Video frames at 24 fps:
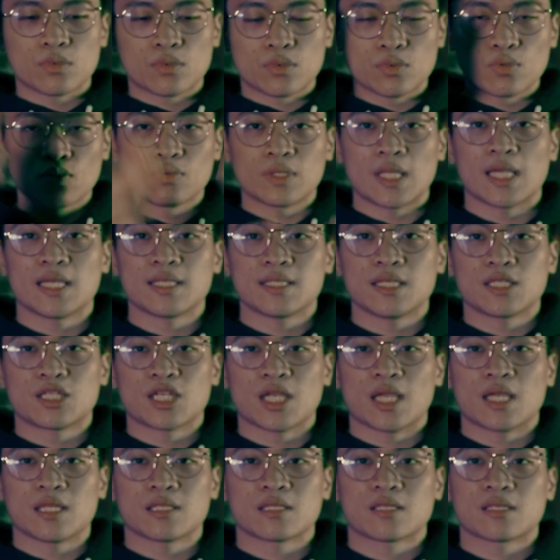two daisy
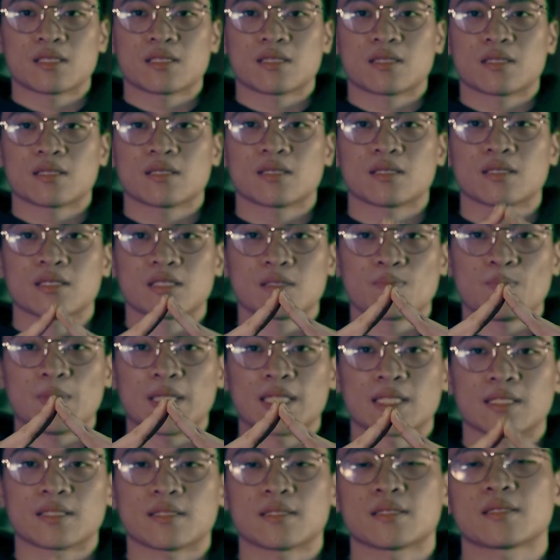chains
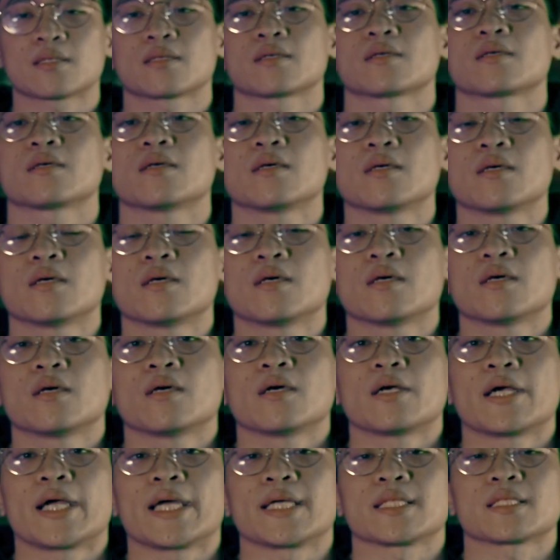split.
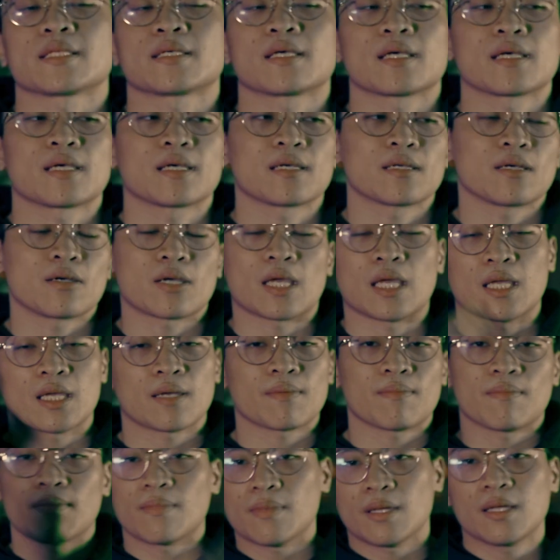Right, okay,
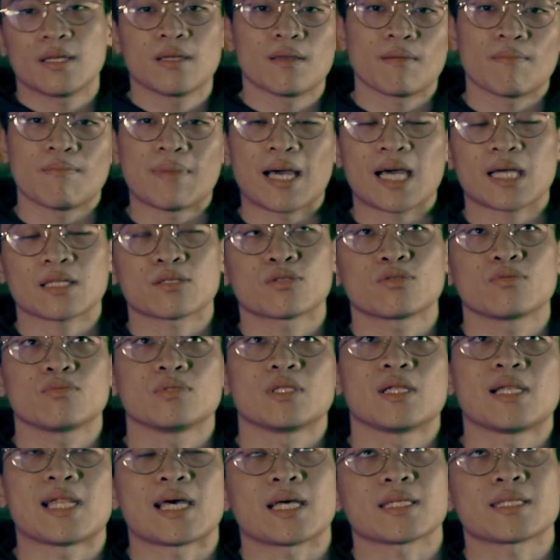back to
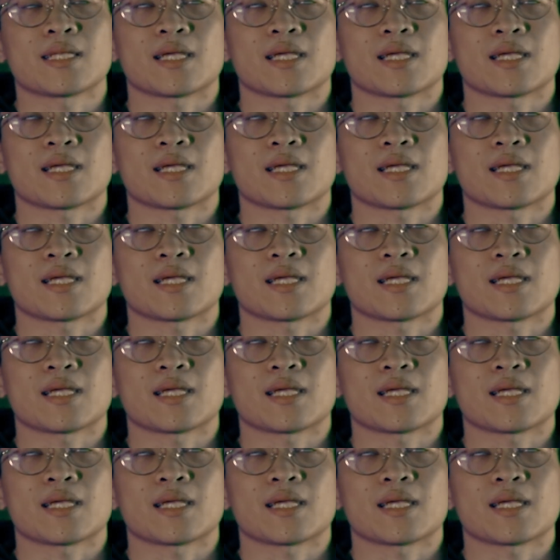the last